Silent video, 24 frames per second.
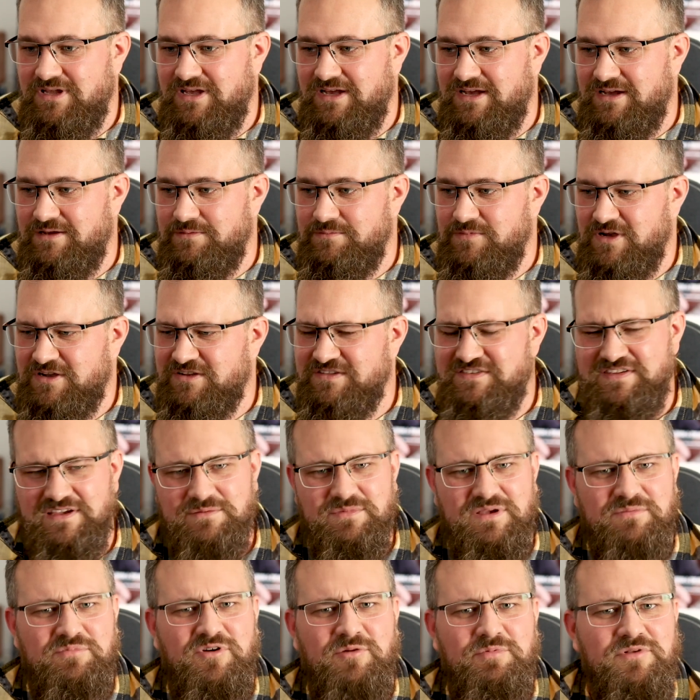I could see them
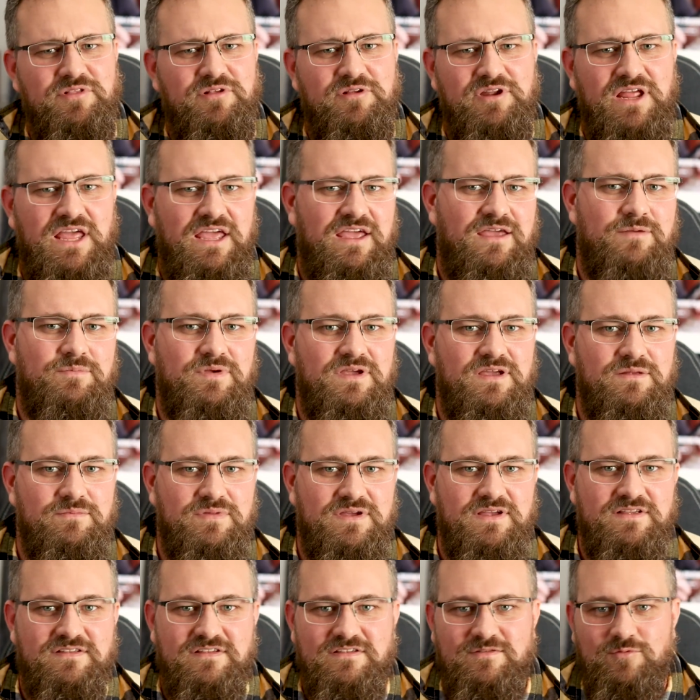being popular in
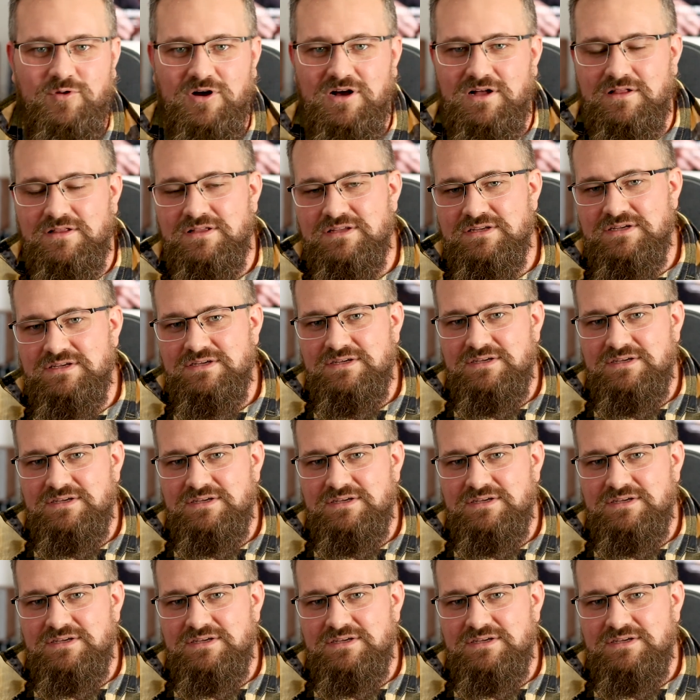Airbnbs as well.